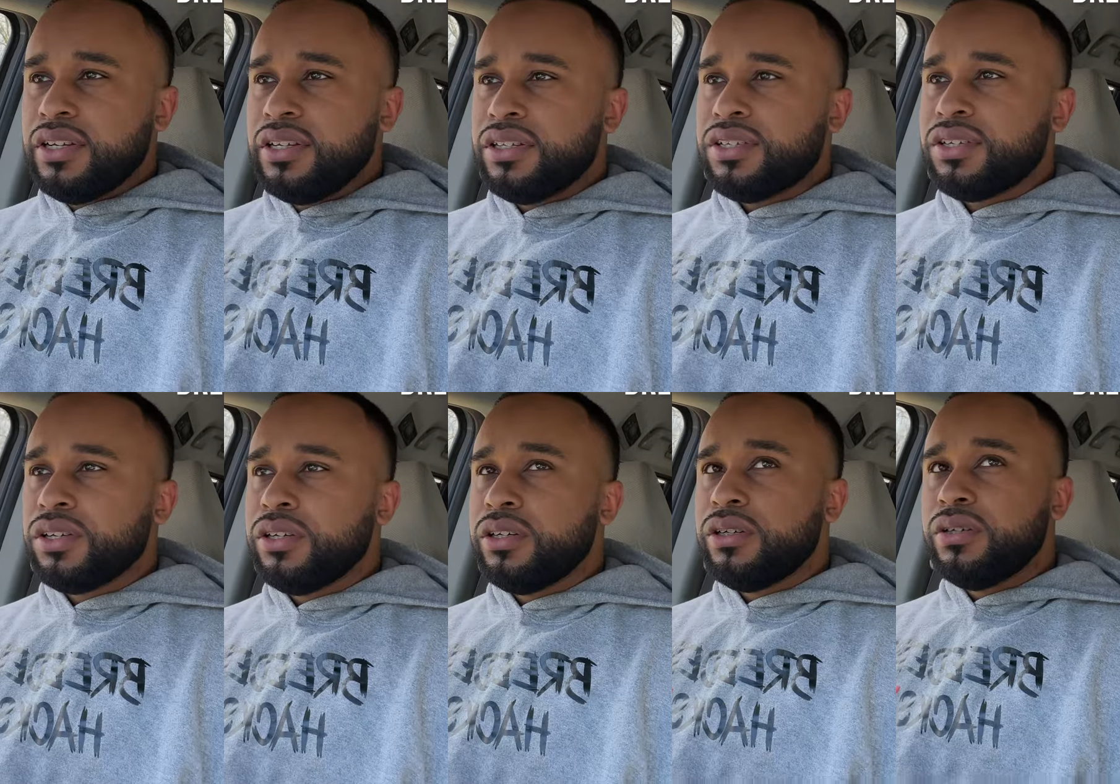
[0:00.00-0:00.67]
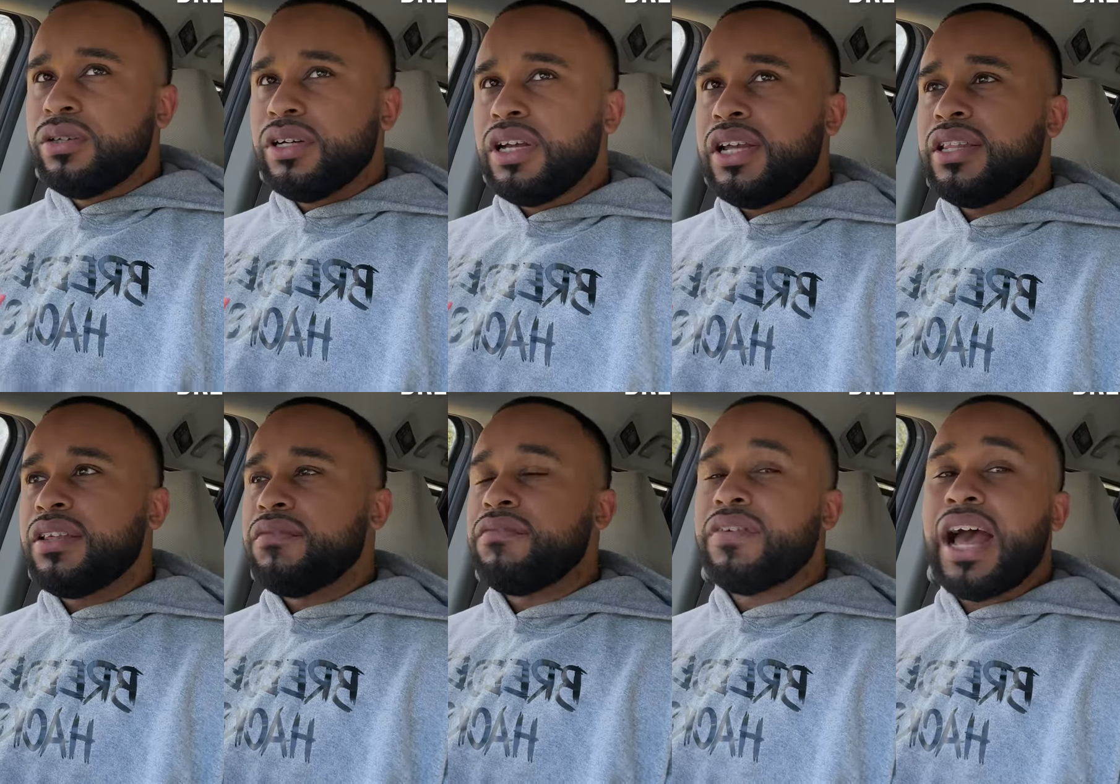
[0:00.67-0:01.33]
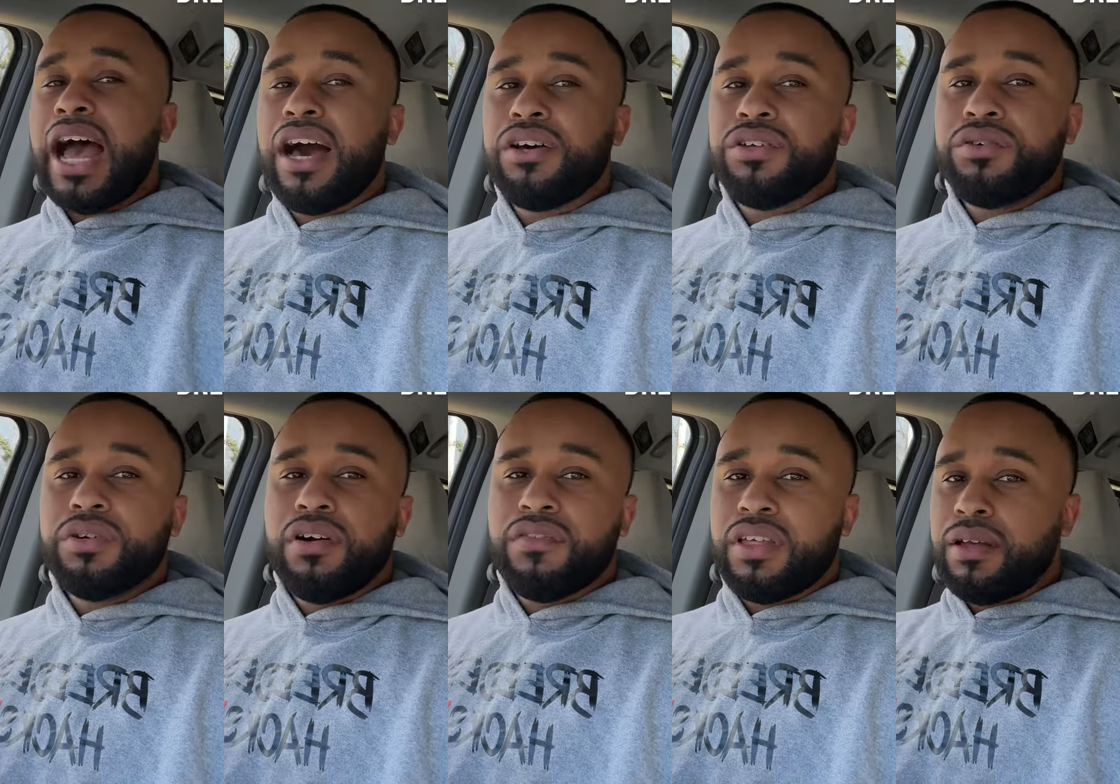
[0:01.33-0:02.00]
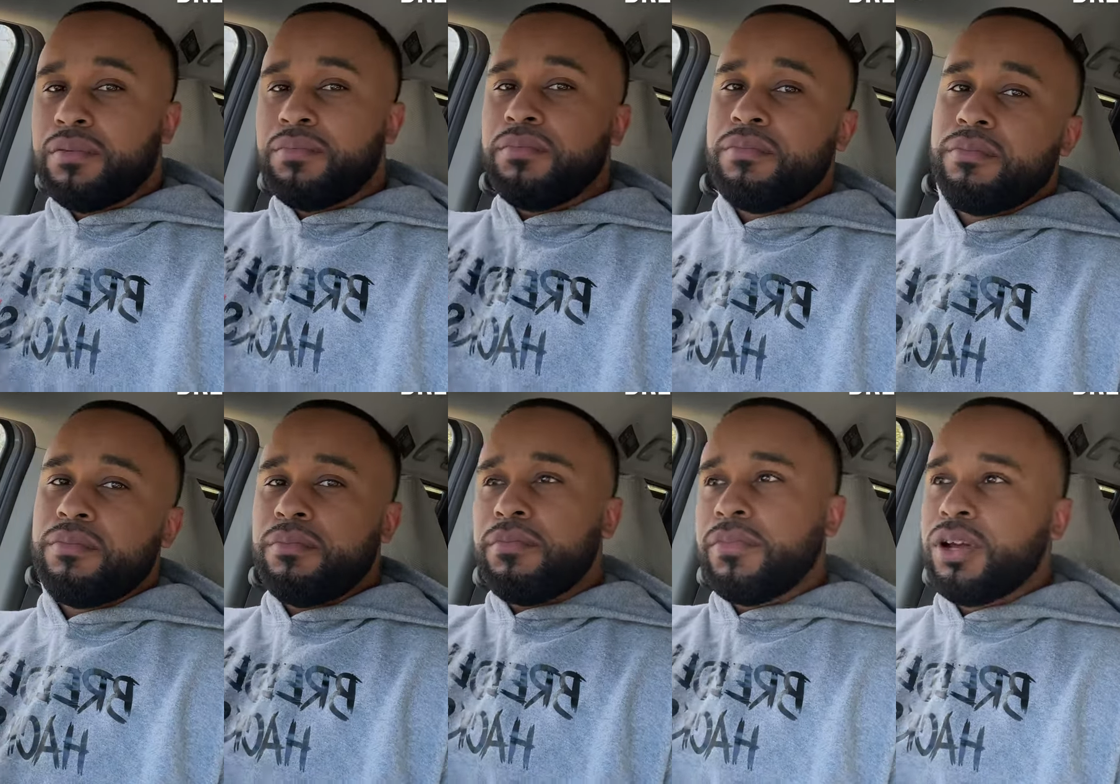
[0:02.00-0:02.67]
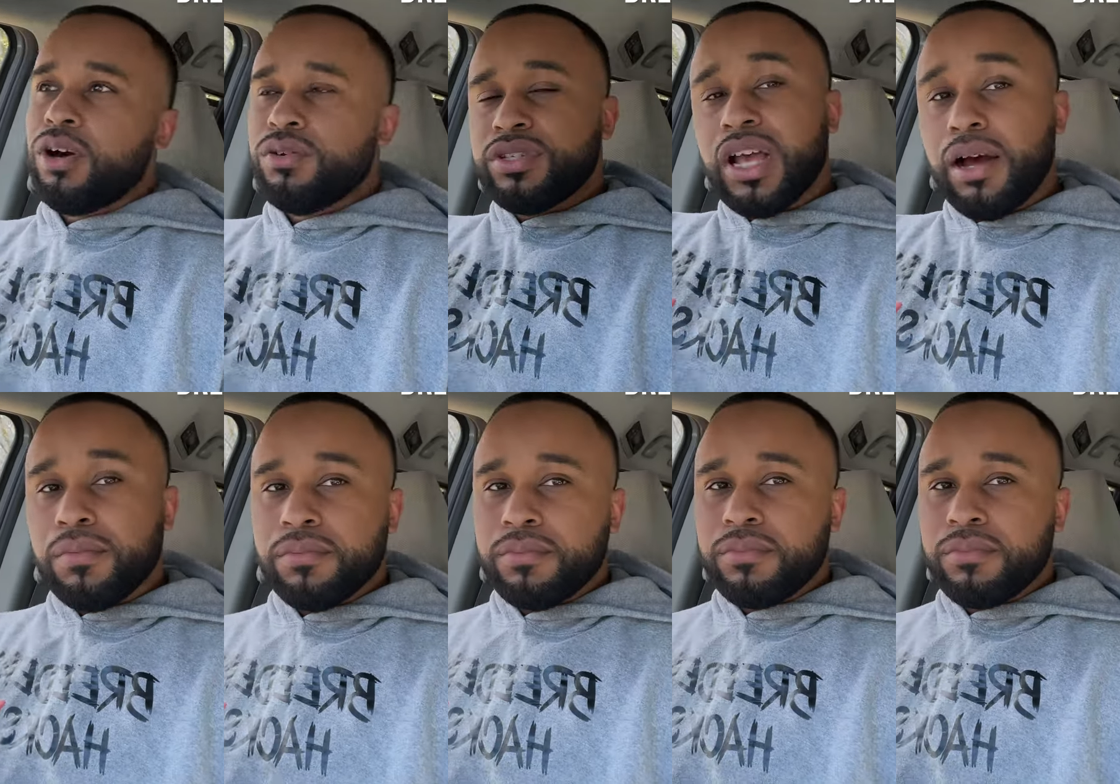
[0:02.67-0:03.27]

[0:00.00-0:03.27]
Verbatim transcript: So the value of them goes up,